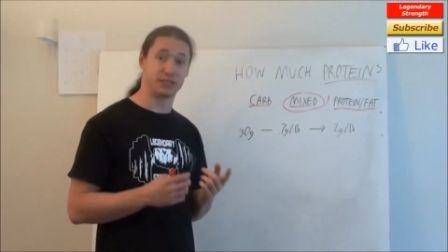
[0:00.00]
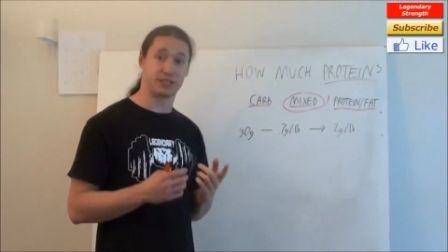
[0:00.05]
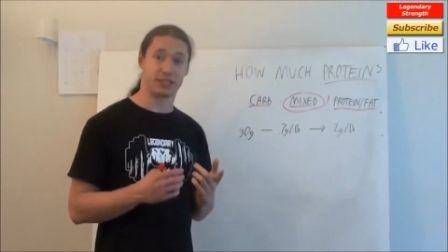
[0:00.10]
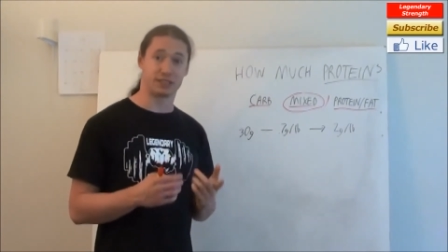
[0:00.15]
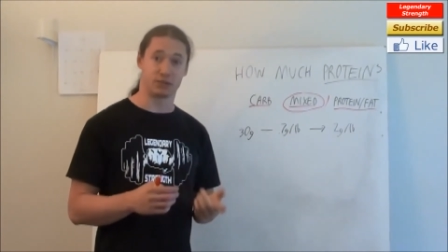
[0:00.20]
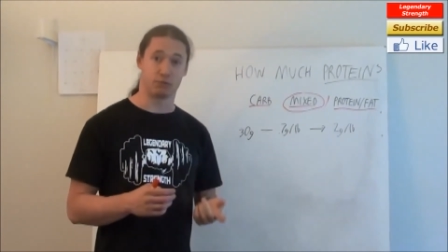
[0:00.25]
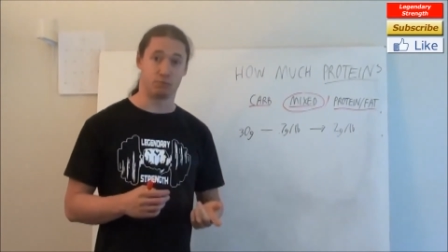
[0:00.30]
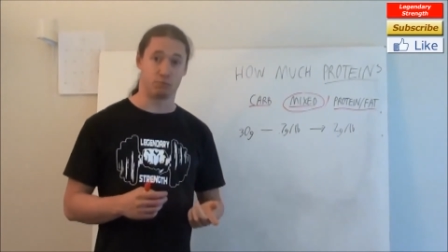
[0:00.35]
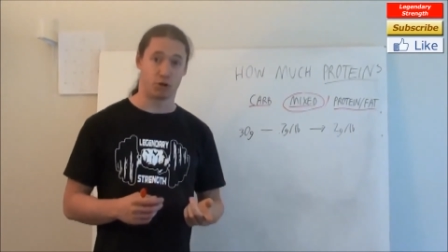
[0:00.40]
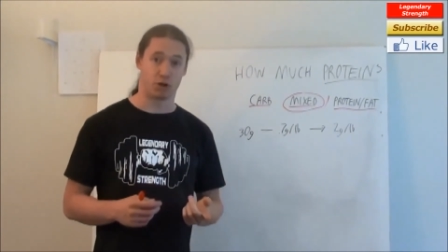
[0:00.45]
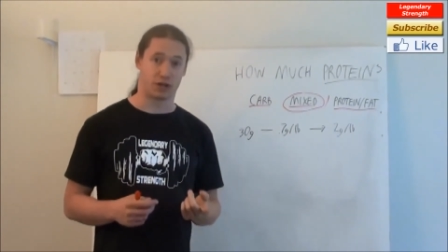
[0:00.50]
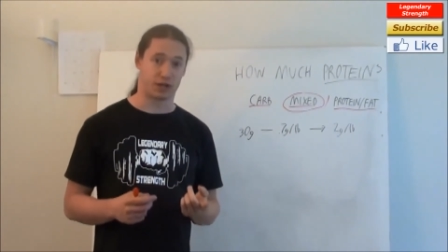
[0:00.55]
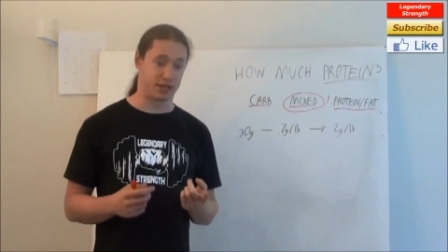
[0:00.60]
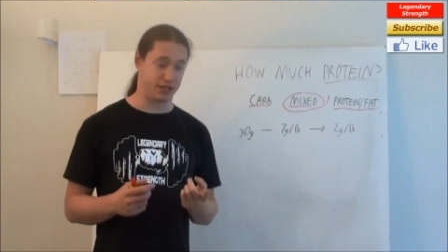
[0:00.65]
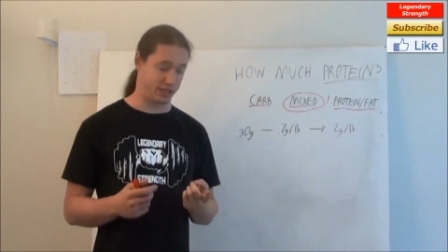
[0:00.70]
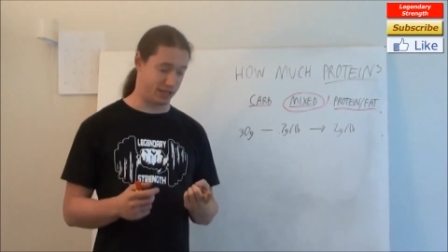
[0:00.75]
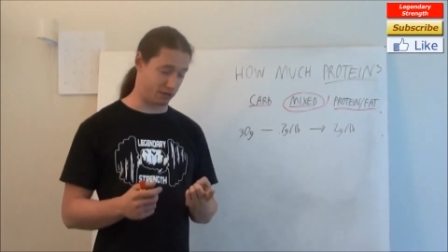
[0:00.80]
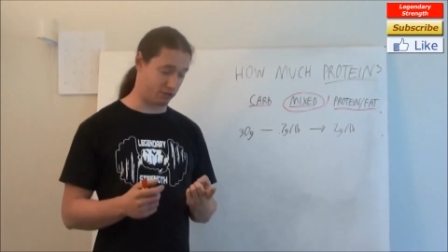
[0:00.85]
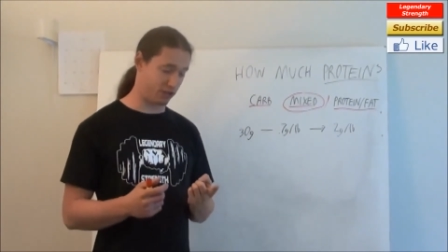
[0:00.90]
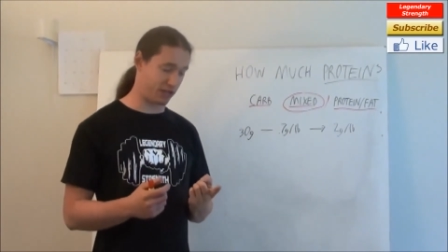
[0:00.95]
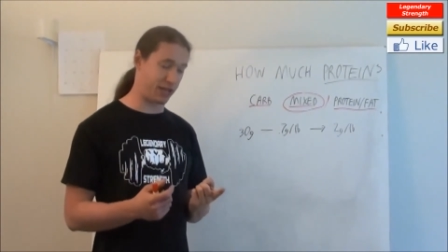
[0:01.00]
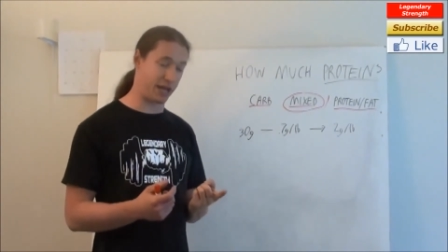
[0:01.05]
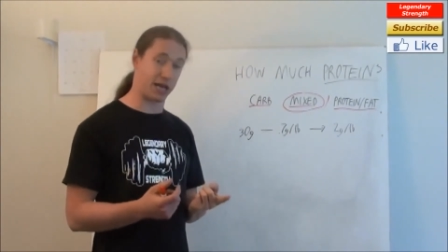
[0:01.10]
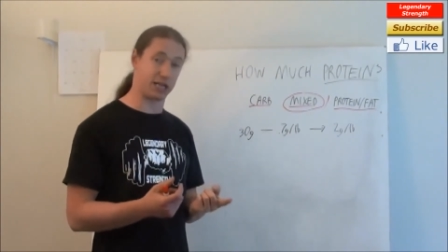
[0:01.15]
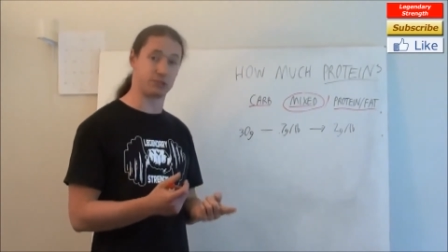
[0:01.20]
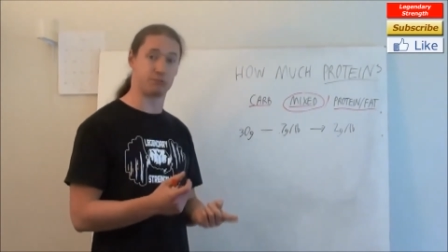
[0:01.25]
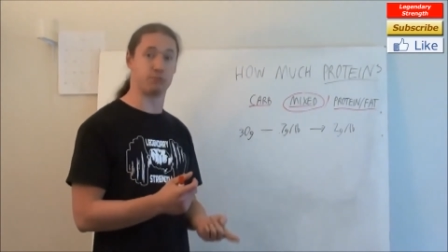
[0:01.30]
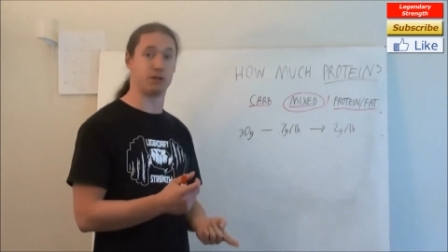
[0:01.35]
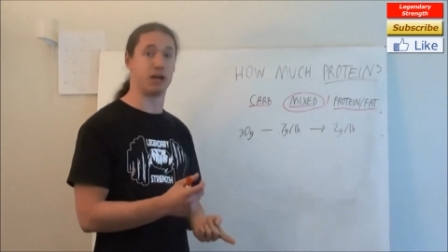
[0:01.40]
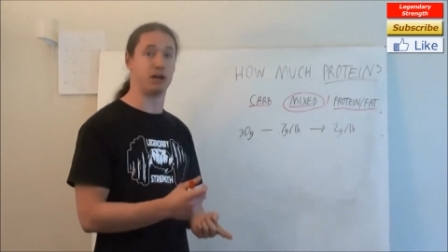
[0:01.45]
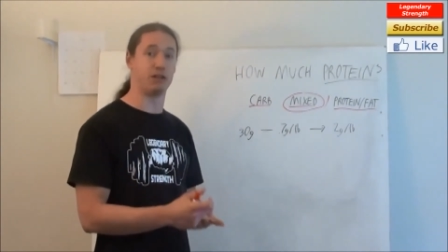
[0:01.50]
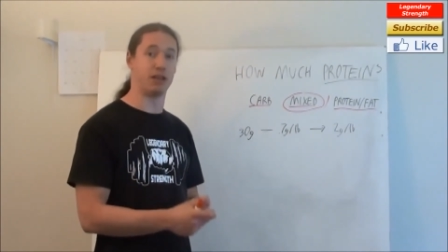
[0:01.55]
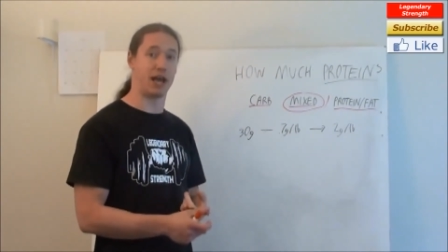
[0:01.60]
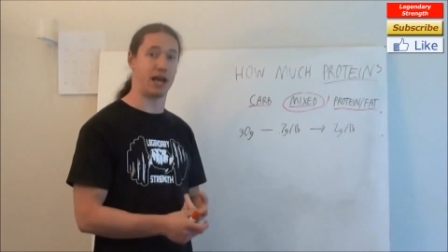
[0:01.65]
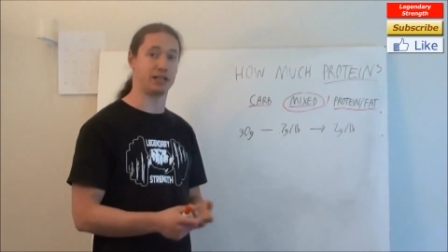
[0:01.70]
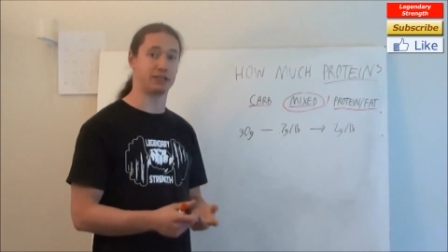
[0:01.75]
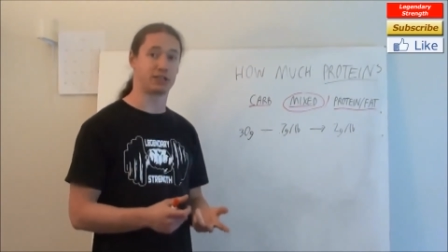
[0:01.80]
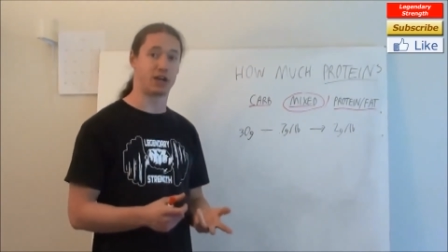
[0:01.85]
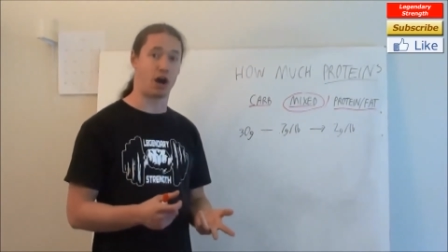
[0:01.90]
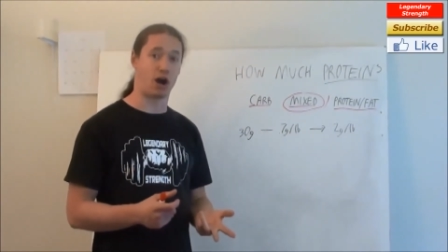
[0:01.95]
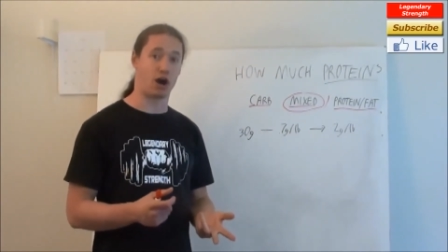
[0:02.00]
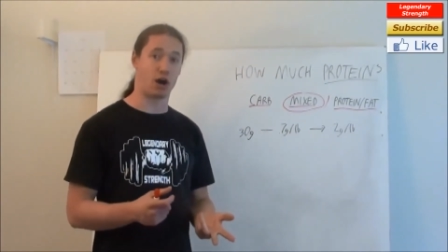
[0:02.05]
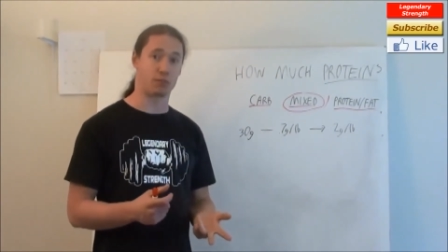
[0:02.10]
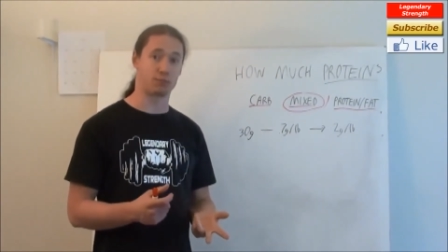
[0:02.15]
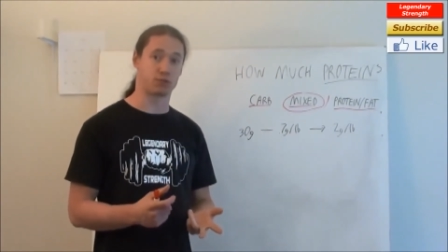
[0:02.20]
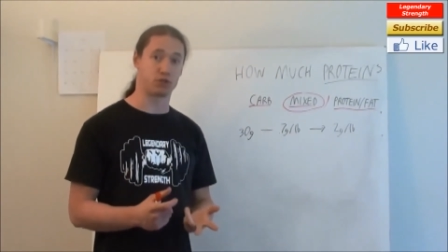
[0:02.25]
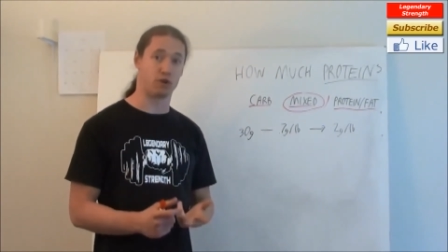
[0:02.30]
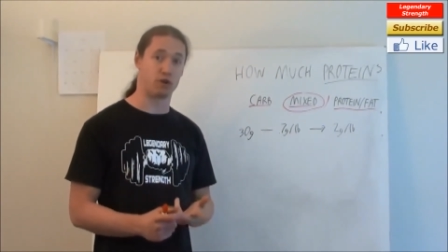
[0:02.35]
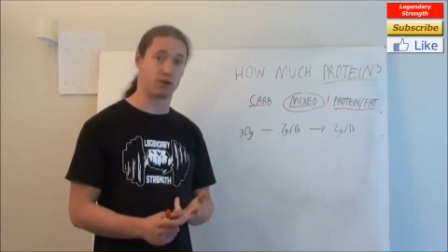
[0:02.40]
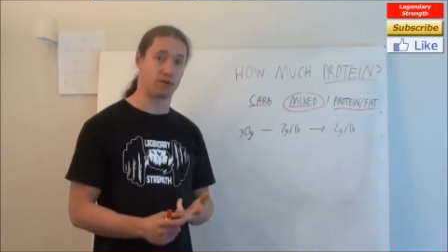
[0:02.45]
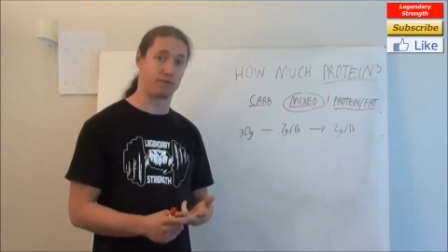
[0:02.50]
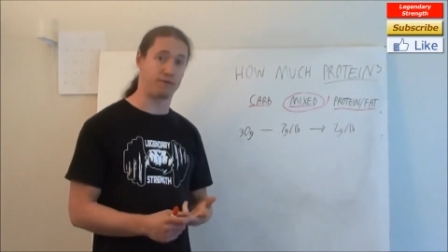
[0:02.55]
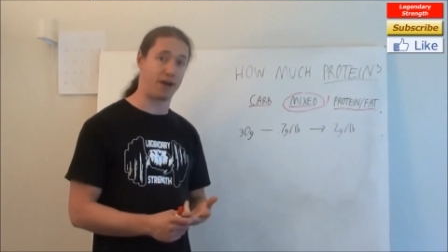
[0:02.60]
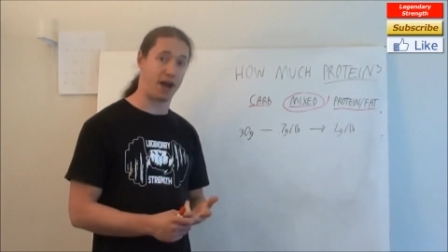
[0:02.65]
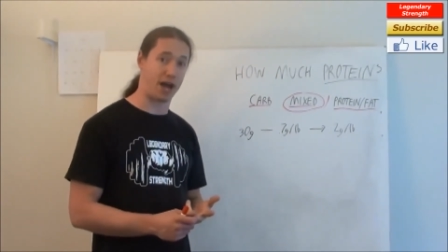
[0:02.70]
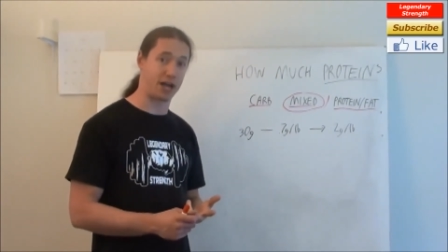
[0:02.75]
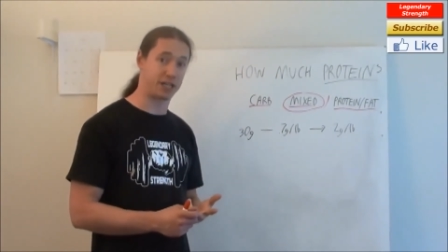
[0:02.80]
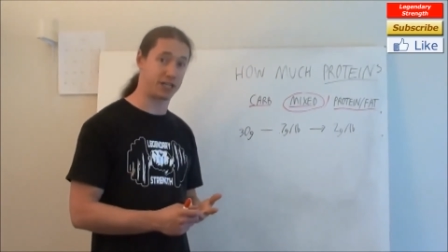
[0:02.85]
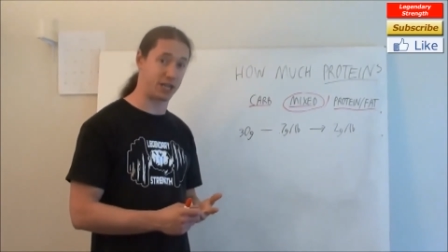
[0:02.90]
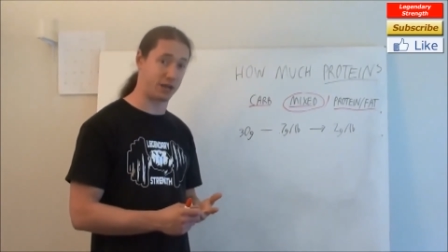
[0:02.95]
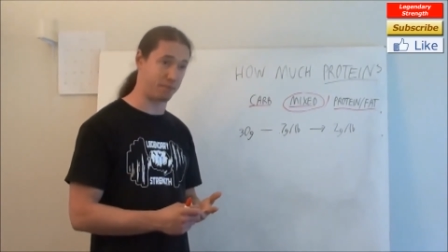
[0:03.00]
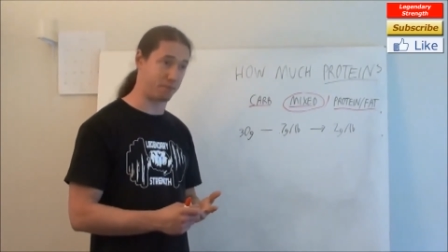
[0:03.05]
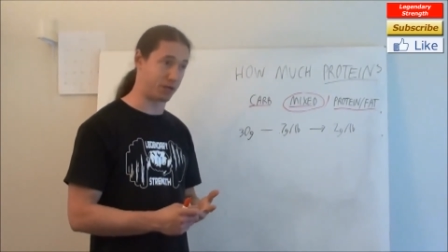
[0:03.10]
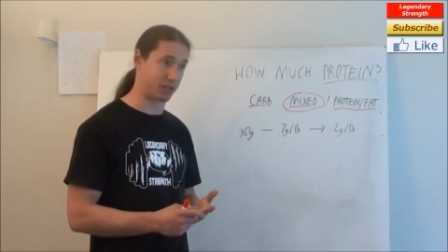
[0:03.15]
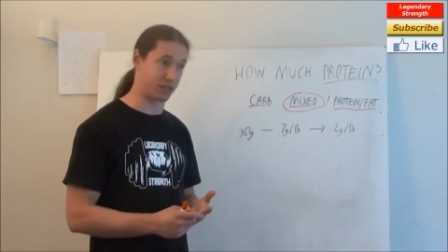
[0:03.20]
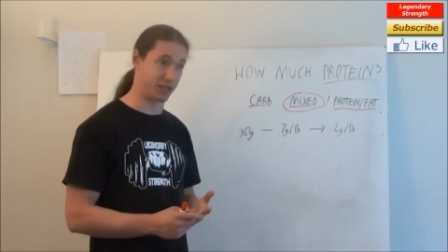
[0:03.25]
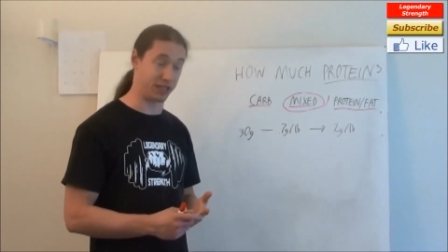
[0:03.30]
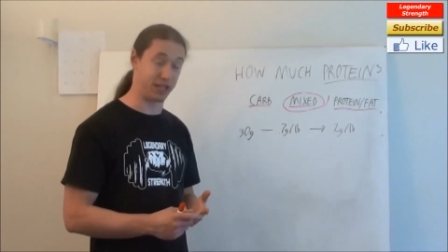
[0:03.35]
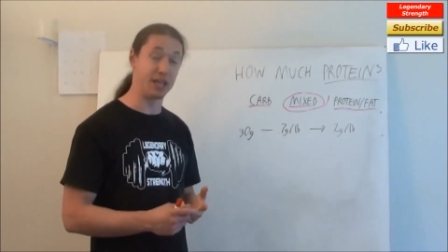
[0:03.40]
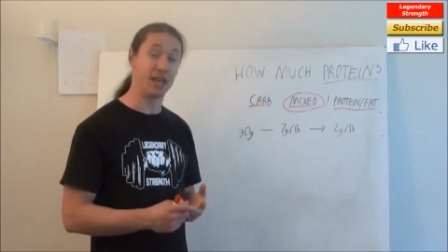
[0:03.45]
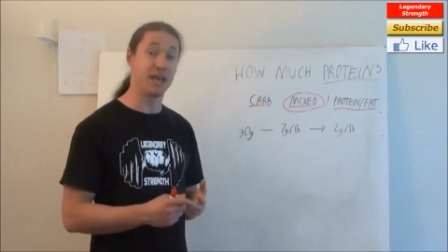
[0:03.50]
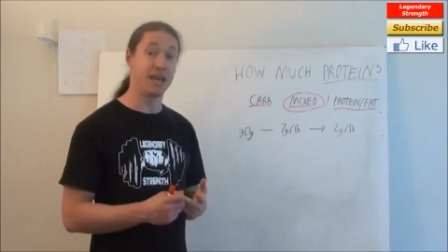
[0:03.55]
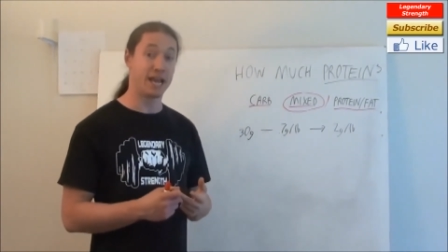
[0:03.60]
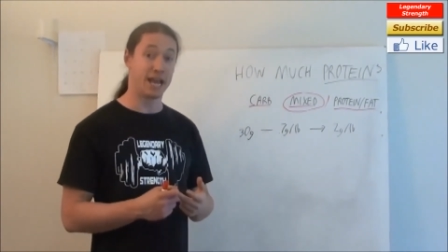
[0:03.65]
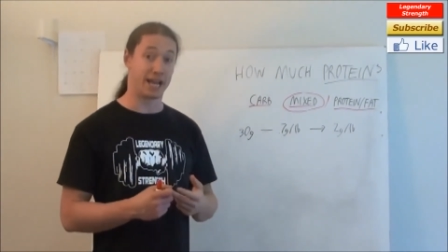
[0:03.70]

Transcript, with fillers: It doesn't work nearly as well as carbs or fat typically.